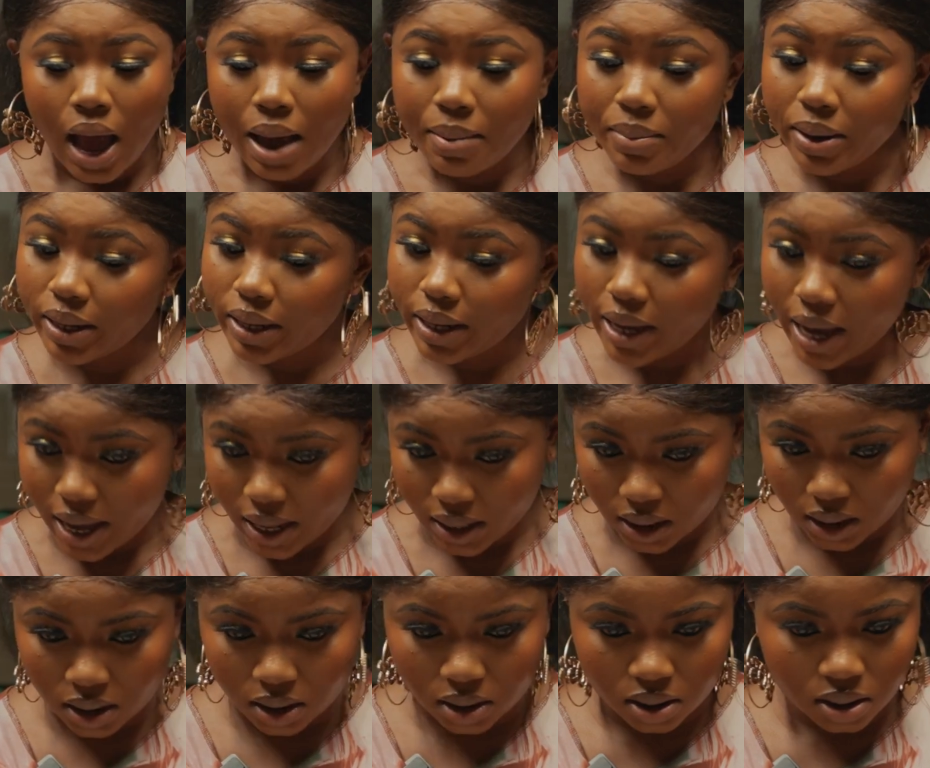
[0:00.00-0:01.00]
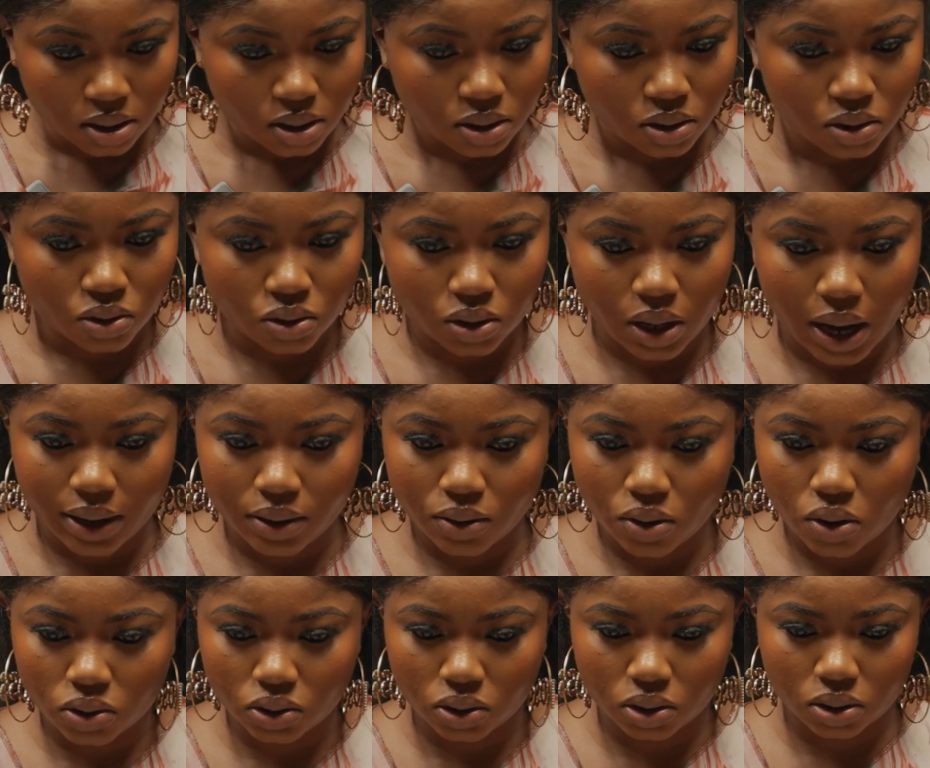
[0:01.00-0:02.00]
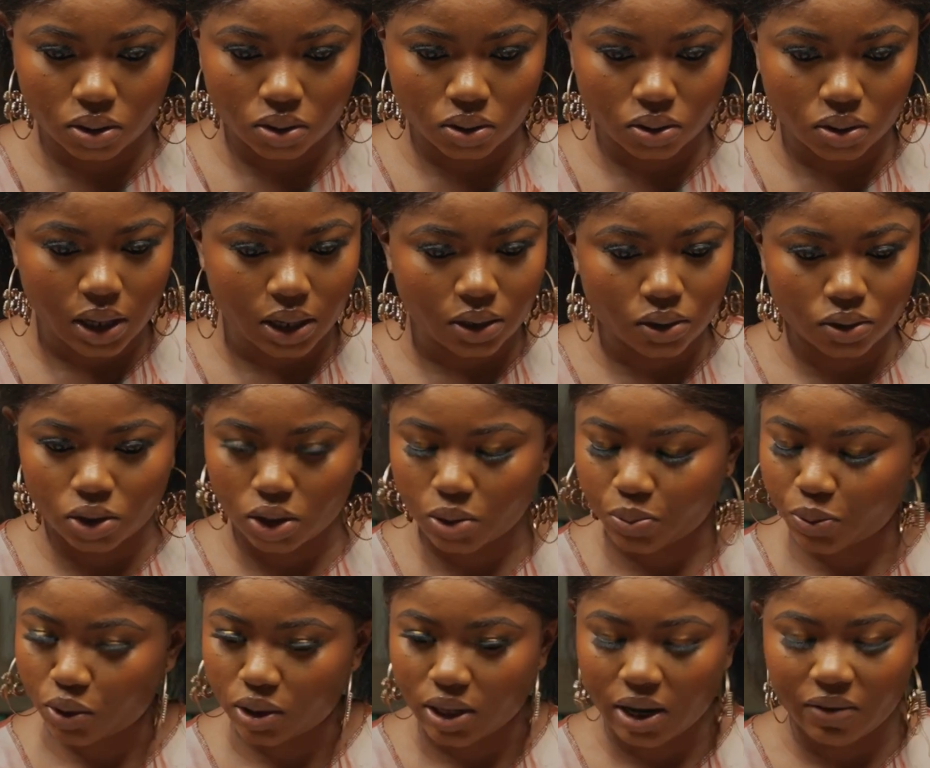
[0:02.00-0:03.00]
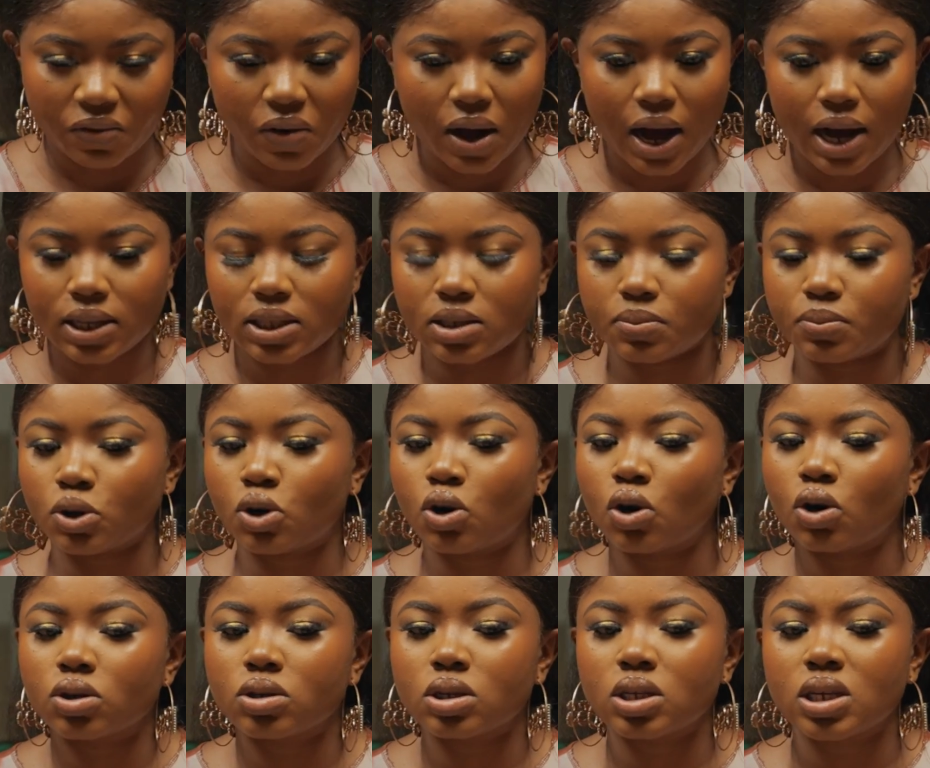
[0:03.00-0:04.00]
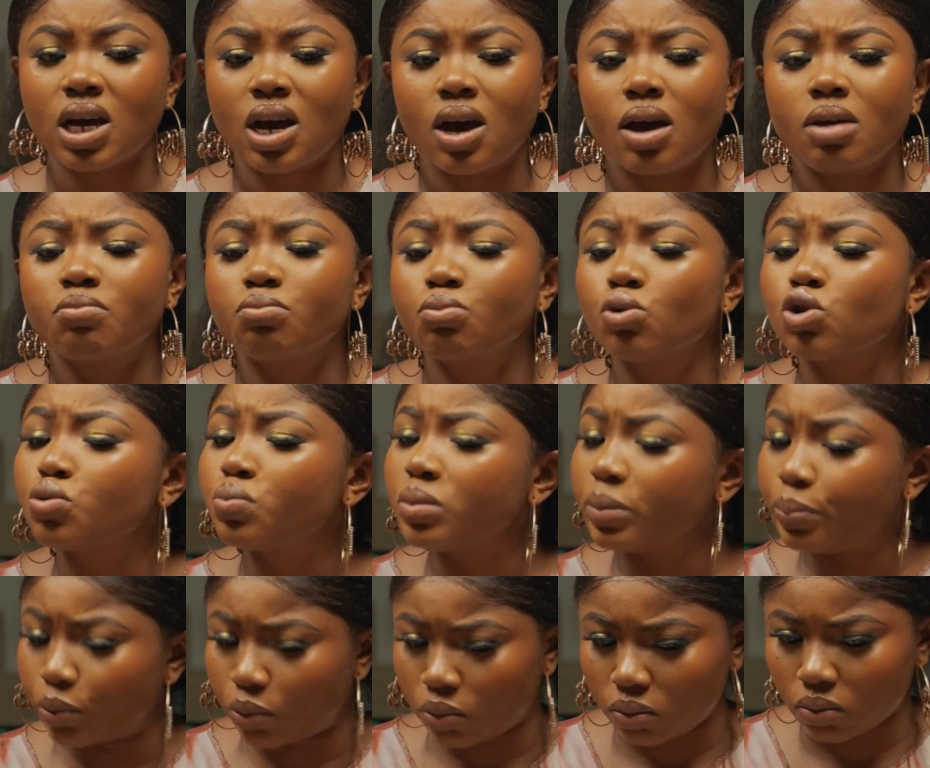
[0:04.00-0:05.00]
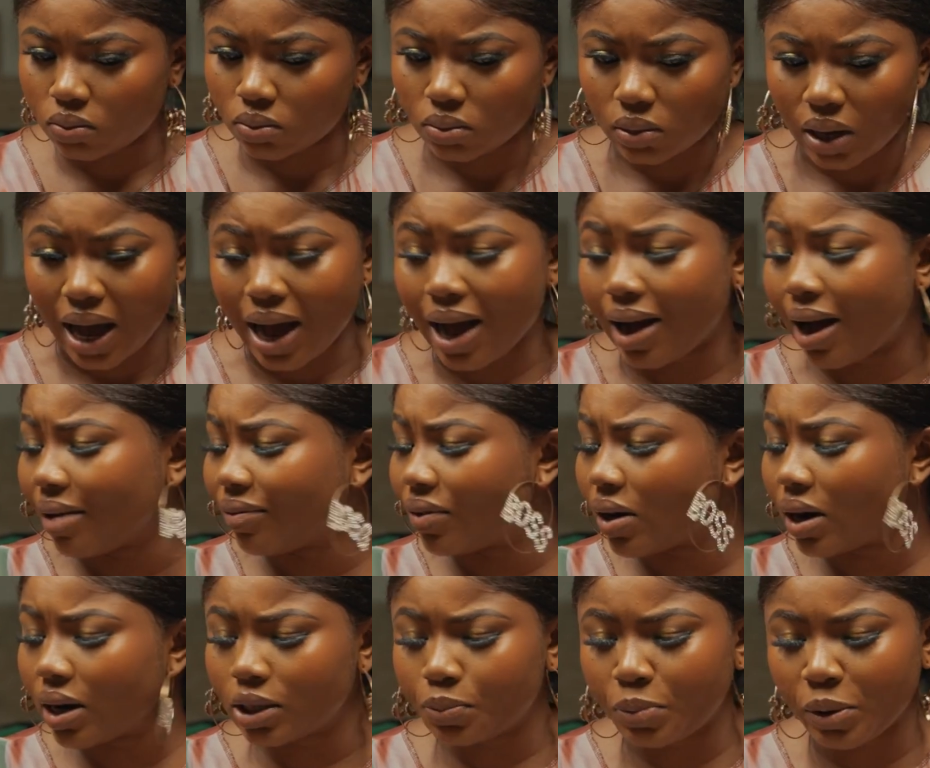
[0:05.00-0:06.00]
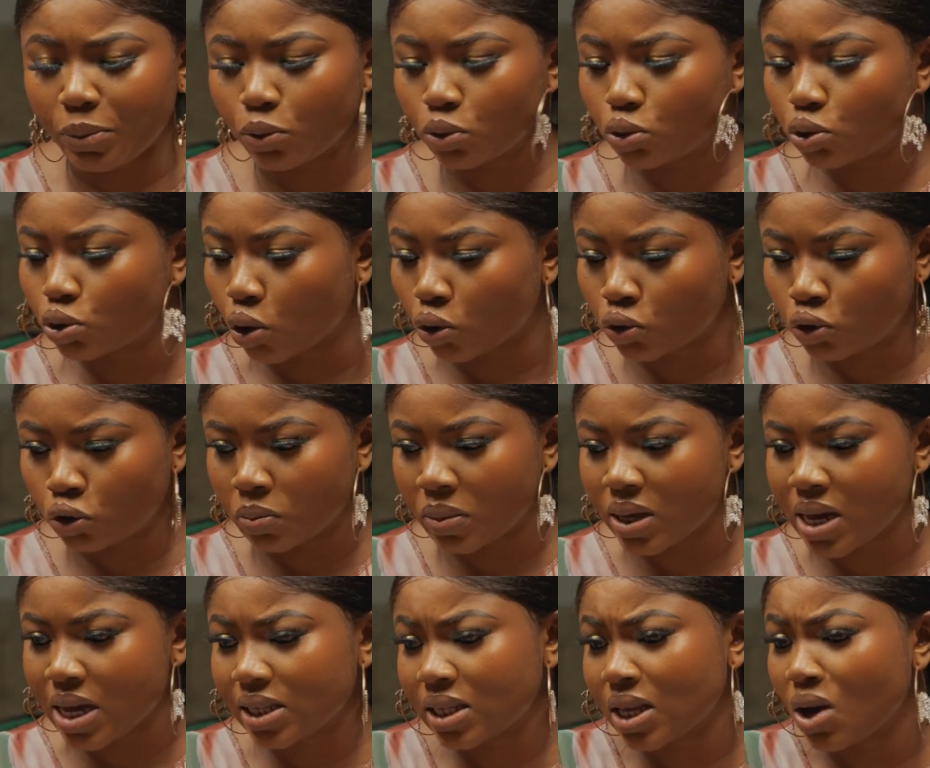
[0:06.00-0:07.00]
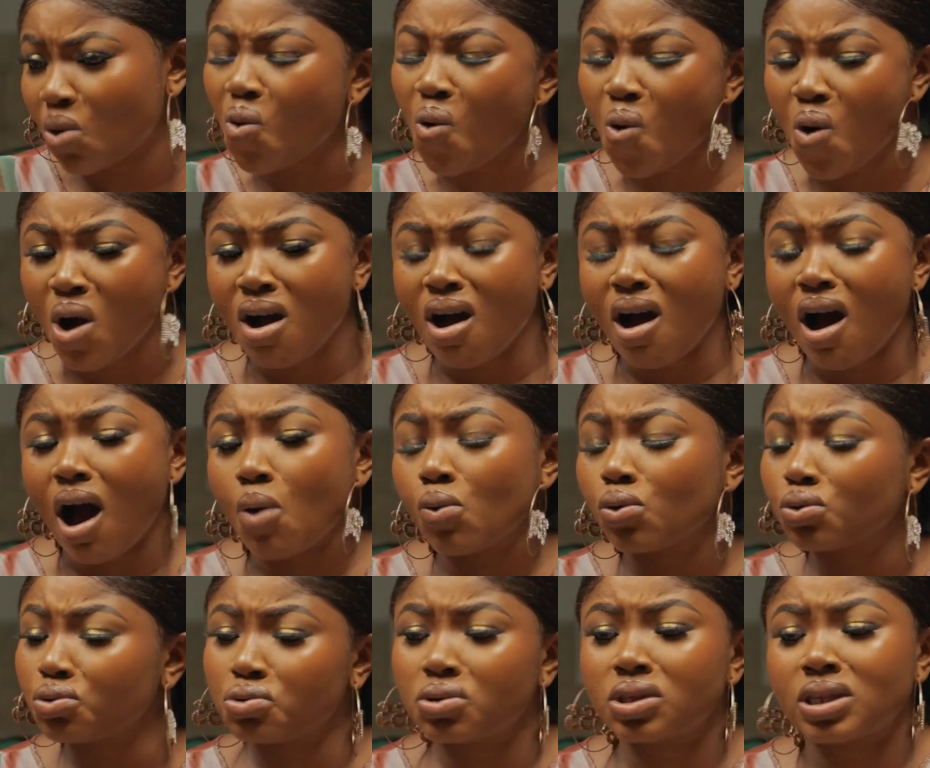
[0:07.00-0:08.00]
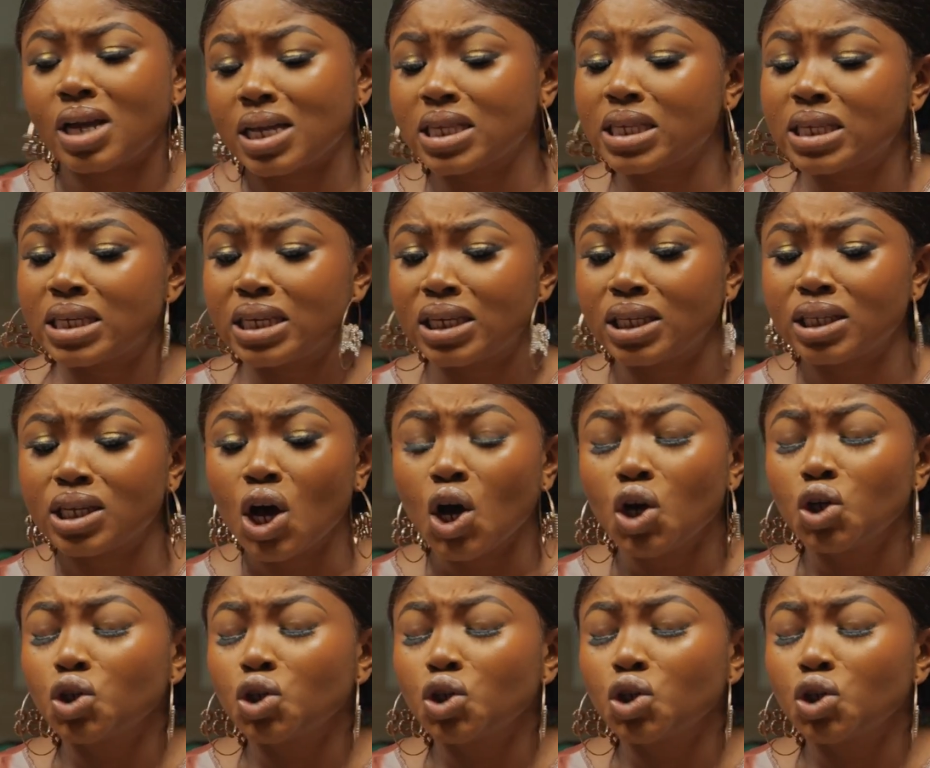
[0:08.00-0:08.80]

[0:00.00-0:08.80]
I mean, yes, you cannot dispute that fact, because most people, I've heard people talk to me and say, oh, I want to start Skit.